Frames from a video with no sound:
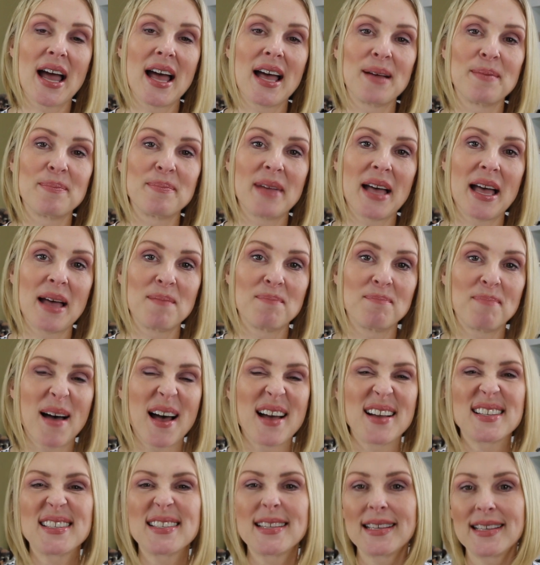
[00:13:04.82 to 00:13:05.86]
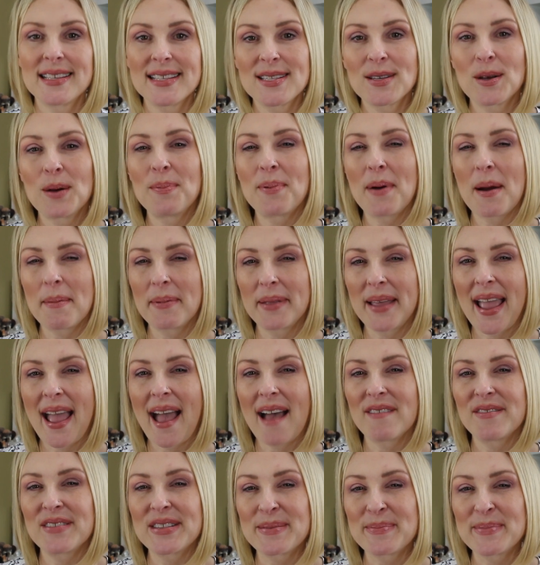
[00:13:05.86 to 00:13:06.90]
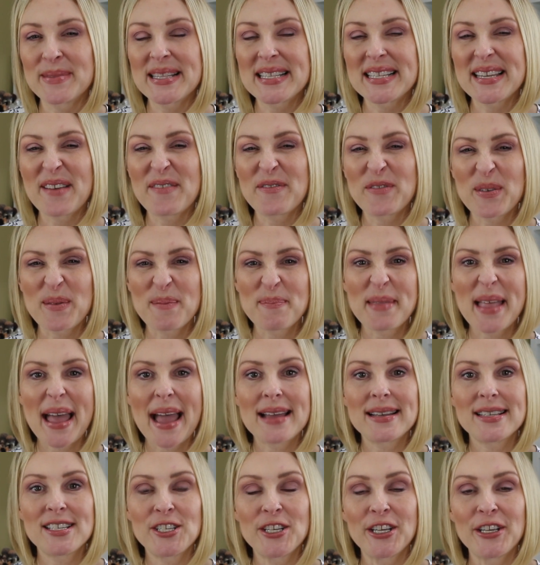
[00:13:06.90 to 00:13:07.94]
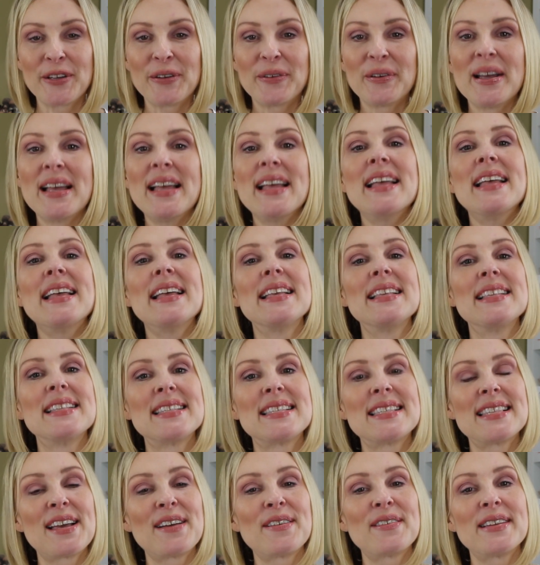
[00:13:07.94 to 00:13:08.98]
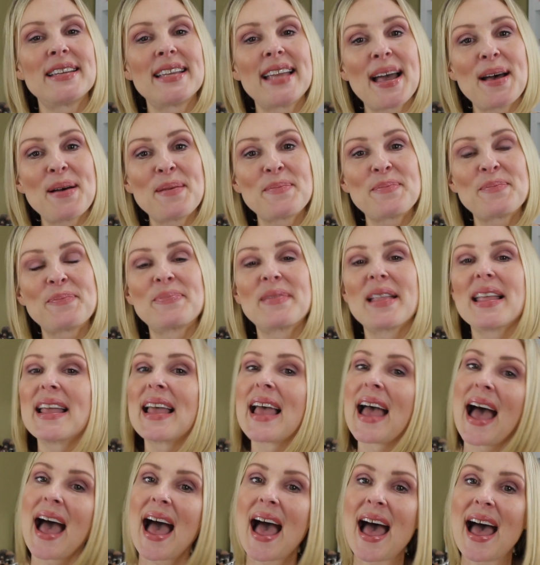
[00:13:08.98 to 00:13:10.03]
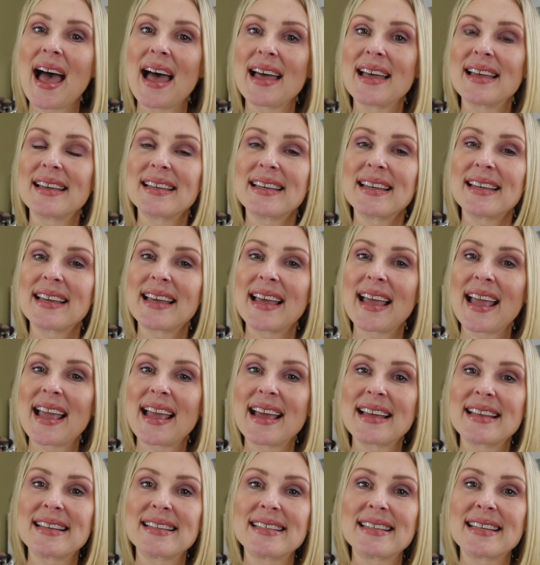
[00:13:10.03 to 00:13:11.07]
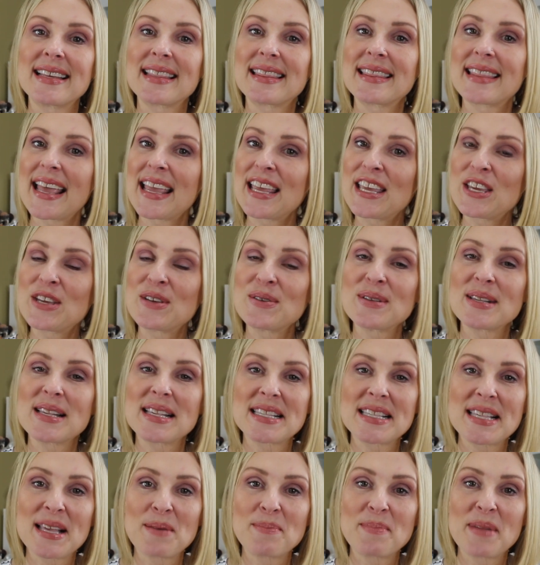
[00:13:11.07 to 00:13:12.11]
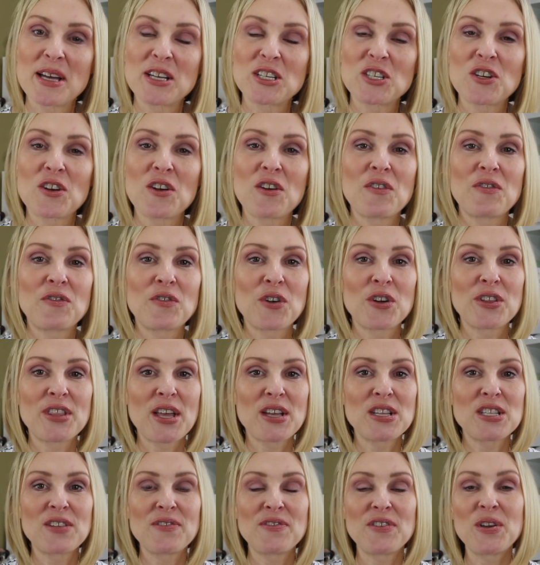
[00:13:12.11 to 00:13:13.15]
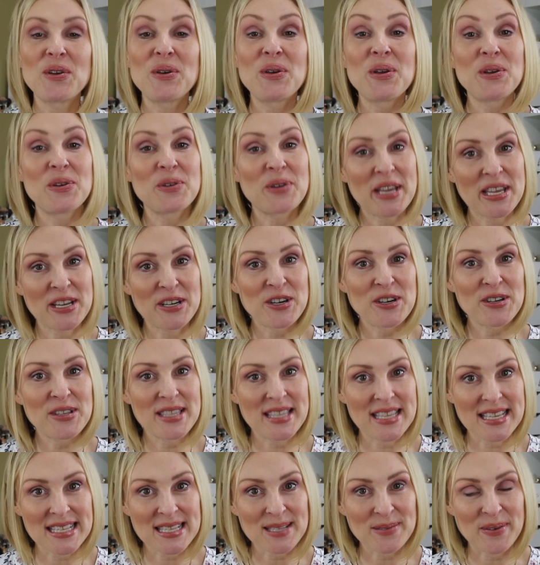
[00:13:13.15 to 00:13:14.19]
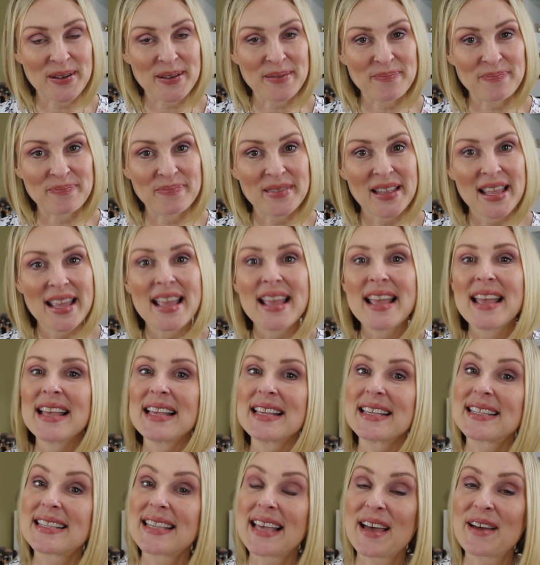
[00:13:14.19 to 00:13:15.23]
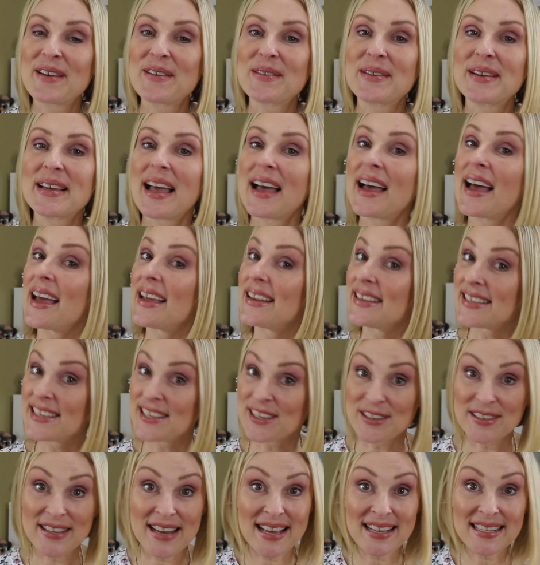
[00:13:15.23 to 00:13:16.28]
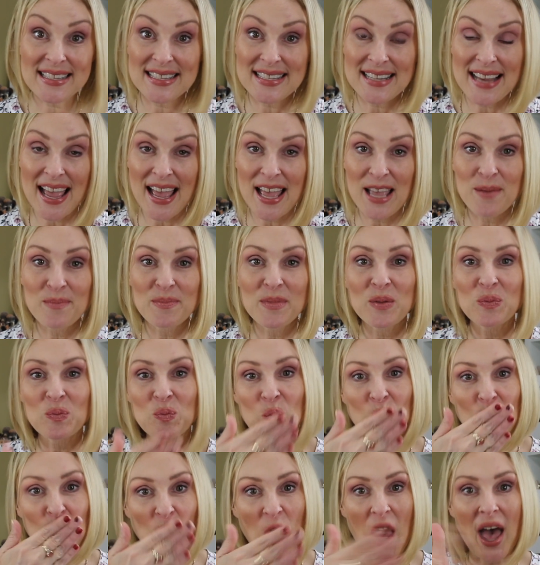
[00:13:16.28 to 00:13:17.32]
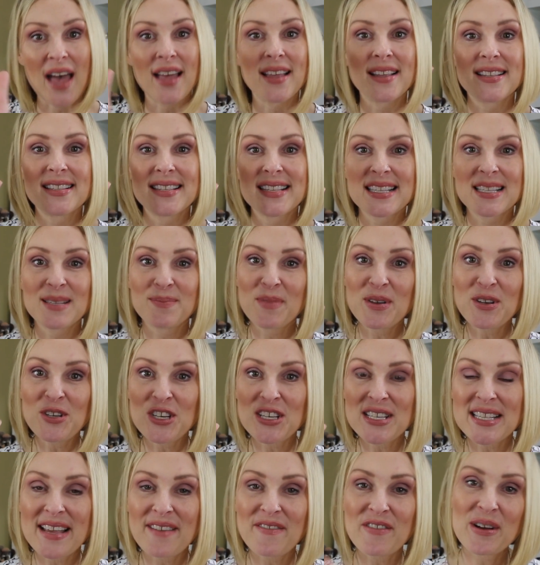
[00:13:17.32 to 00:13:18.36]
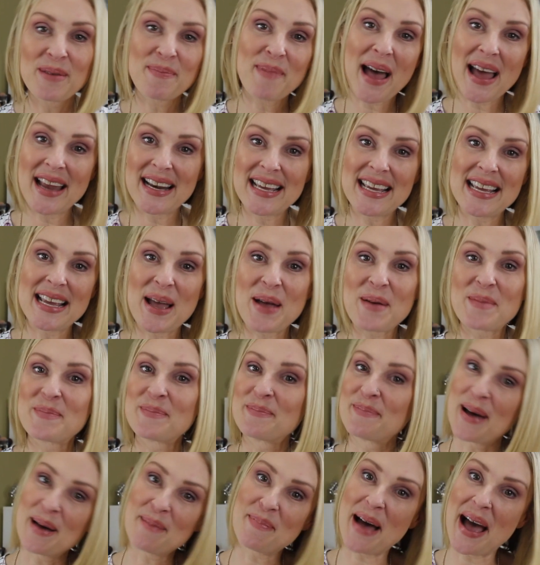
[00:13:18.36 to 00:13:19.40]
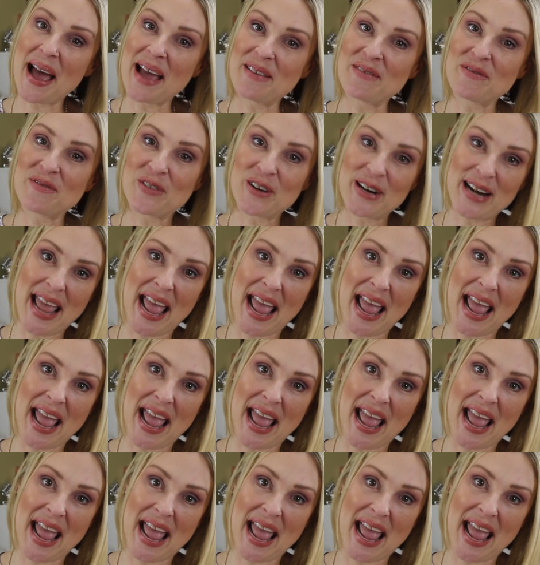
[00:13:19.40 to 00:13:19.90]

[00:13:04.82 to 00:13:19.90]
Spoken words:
unboxing, so I'll probably have some stuff from that too. So yep, and thank you so much for those of you who entered this one. So until next time, mwah, smooches everybody, bye bye for